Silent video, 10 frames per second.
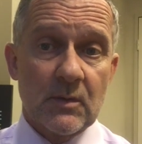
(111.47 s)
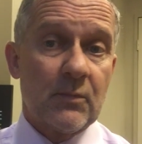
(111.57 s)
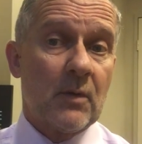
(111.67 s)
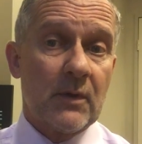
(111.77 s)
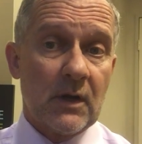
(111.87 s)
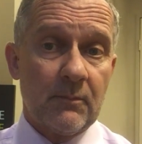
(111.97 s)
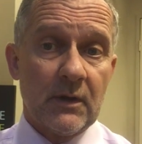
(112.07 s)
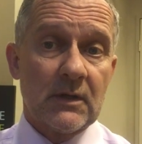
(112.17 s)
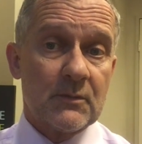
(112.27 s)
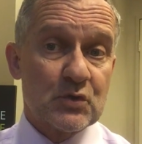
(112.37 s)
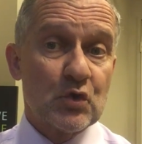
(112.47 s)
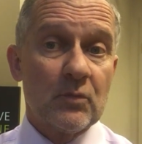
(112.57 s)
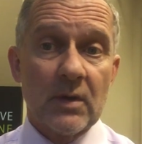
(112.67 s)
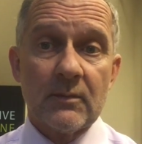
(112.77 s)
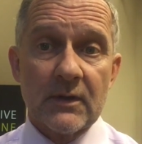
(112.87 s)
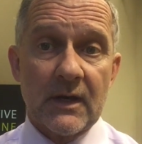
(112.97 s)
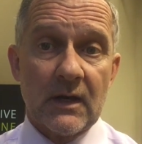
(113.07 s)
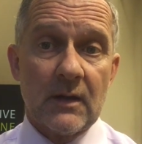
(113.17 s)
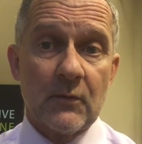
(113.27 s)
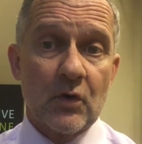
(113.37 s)
We probably only picked up 2 people that had
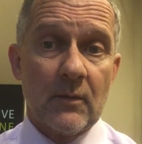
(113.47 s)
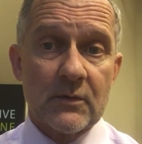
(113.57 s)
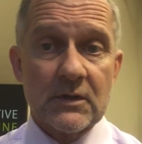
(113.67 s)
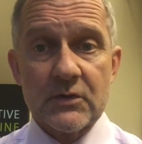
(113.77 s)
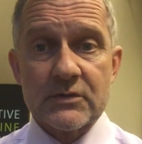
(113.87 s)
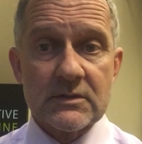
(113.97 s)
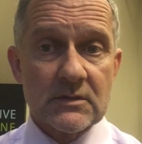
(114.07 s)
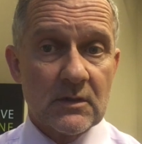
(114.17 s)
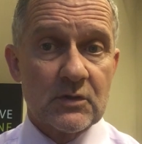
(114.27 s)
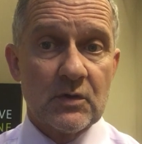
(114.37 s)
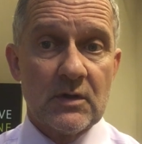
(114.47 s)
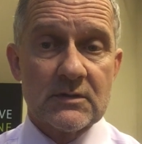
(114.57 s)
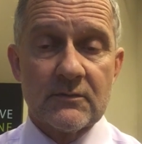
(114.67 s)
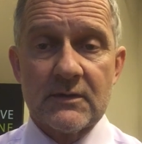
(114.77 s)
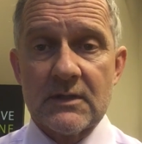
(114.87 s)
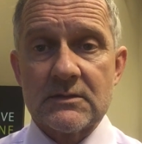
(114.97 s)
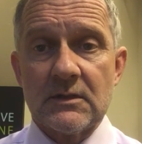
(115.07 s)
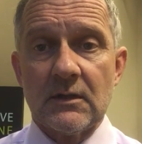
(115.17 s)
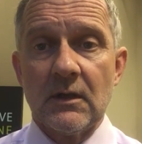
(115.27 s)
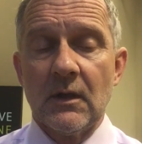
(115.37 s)
hemochromatosis in the 2 years of
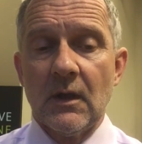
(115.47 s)
testing.